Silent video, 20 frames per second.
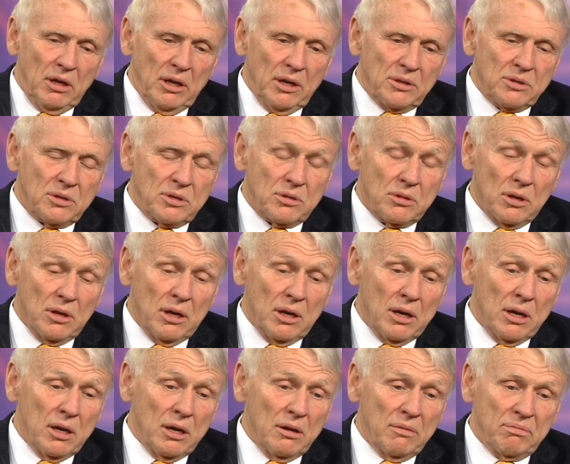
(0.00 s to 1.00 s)
it's
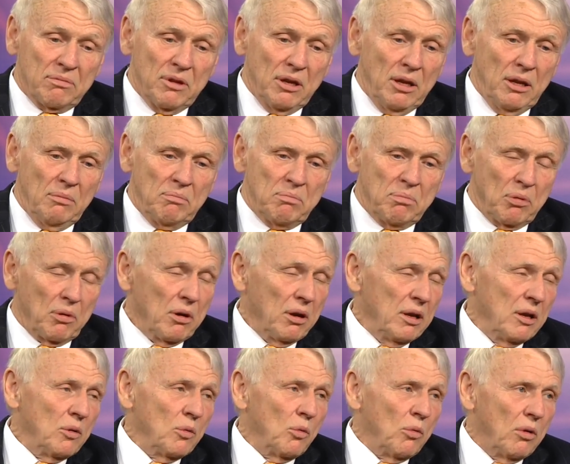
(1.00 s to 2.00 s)
the
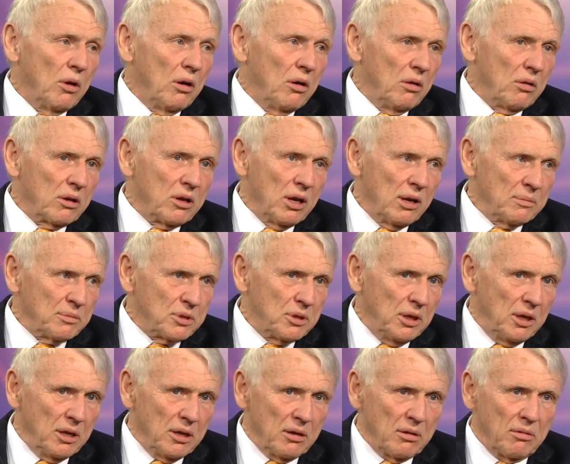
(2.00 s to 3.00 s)
Berlin Wall
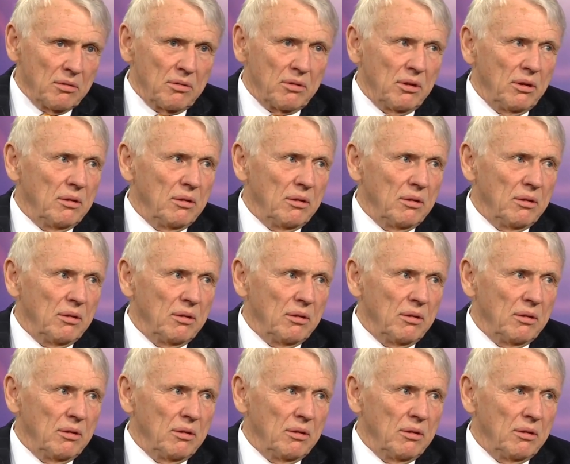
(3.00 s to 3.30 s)
comes down,